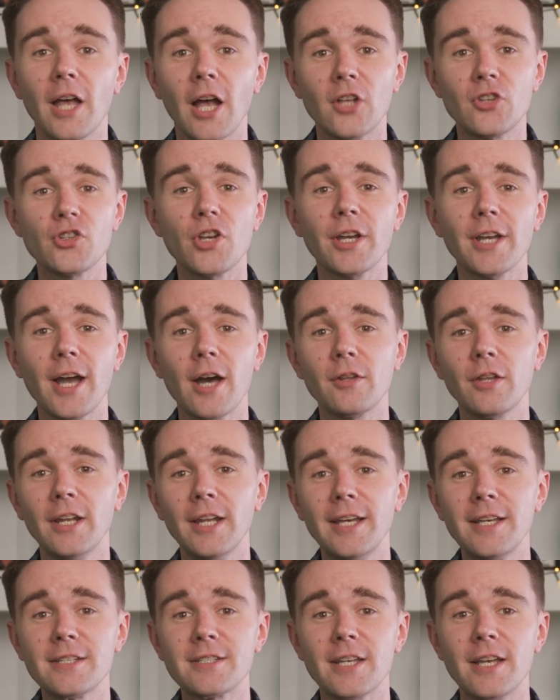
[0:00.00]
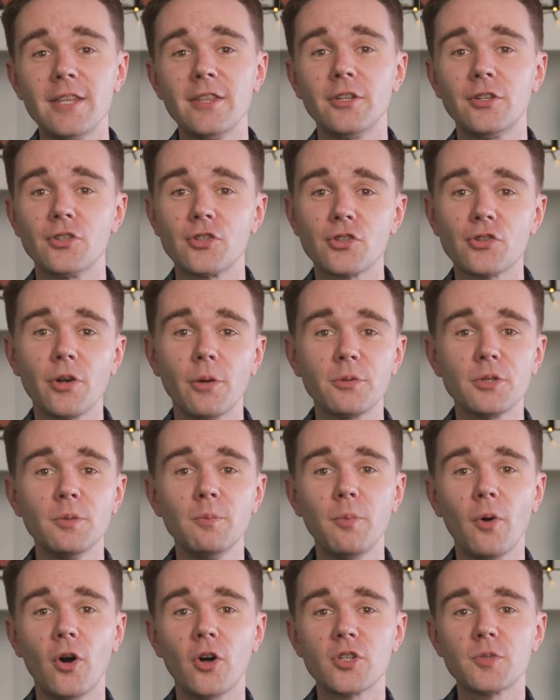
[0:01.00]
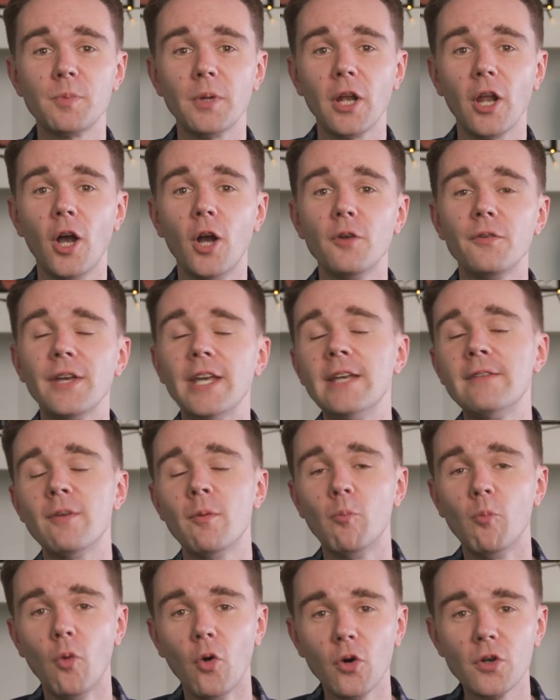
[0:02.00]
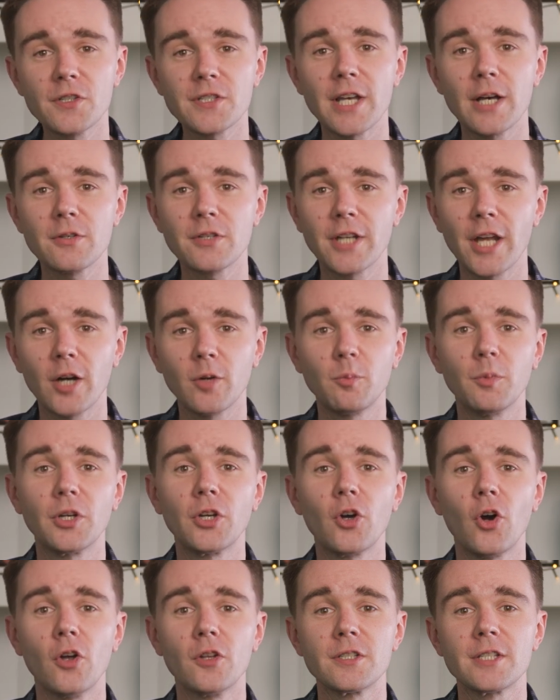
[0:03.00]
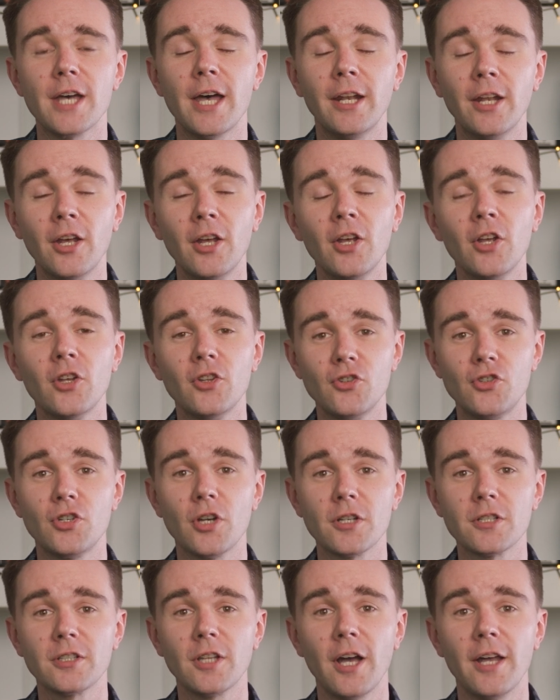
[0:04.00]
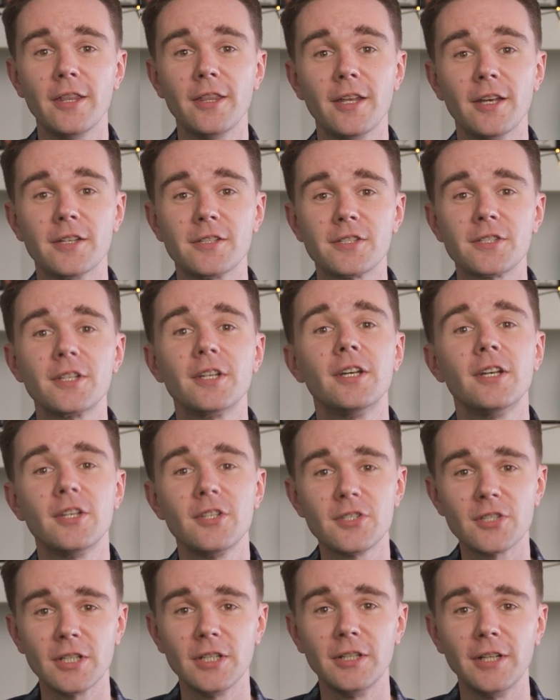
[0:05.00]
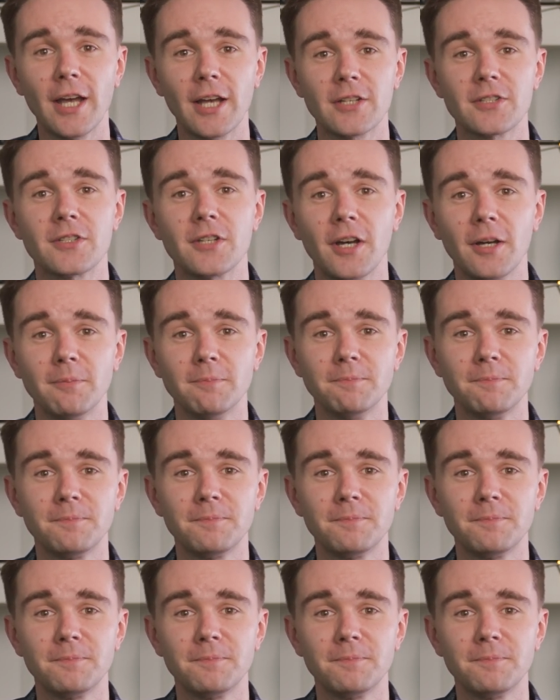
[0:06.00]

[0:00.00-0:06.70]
And check out the links in the description box below for even more sales enablement content just like this. See you next time.